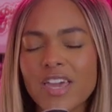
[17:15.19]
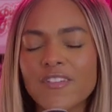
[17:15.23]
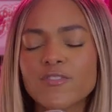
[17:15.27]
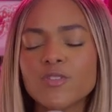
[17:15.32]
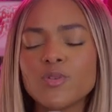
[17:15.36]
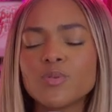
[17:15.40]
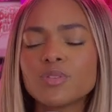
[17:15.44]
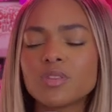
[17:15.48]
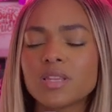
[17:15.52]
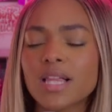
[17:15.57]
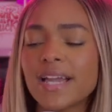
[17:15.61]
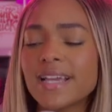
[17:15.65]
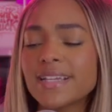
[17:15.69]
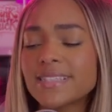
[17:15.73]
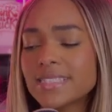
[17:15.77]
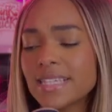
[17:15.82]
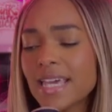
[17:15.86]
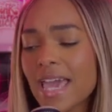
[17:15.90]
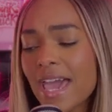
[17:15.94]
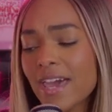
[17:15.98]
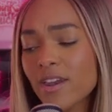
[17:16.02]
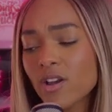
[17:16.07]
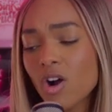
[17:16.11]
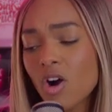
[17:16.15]
If you liked
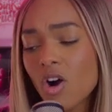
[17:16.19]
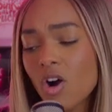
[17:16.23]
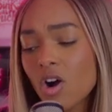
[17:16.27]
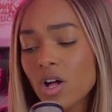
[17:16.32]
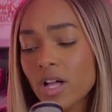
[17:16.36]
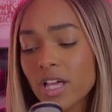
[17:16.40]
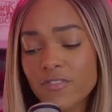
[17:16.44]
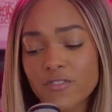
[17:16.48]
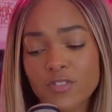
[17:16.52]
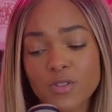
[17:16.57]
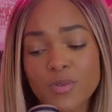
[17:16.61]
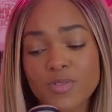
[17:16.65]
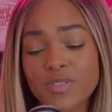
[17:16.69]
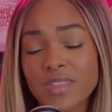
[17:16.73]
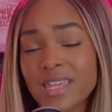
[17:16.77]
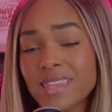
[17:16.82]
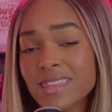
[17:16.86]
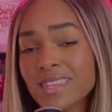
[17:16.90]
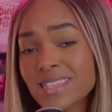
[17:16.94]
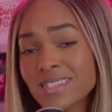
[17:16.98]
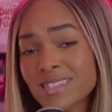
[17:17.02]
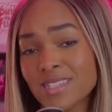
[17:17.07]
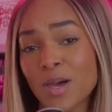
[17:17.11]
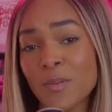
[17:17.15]
it at all, if you
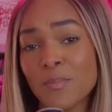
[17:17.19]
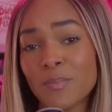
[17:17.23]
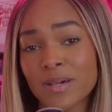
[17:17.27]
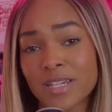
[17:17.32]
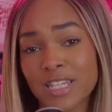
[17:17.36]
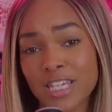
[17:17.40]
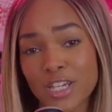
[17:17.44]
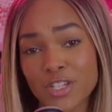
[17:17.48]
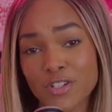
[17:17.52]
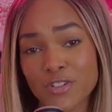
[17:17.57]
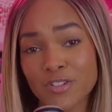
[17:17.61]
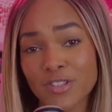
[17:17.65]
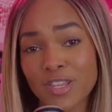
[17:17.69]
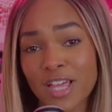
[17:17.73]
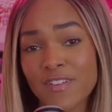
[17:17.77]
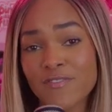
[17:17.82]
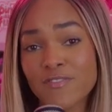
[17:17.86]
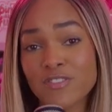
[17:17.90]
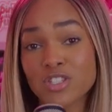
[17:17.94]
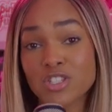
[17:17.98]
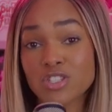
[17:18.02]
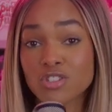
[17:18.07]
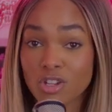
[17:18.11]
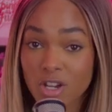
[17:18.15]
think that somebody in your
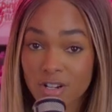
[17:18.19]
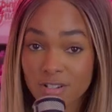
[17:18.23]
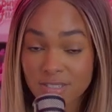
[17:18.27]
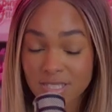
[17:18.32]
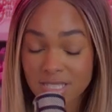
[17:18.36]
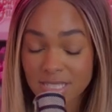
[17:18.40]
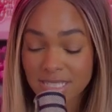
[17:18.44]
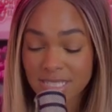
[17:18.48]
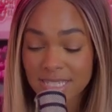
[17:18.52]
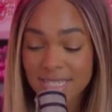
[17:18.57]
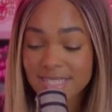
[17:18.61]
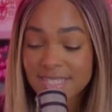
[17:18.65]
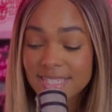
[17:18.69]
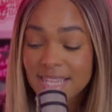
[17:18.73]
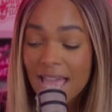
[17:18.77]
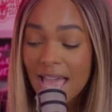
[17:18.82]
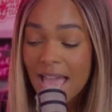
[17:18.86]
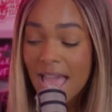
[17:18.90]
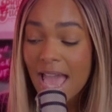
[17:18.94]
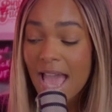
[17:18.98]
life is a narcissist,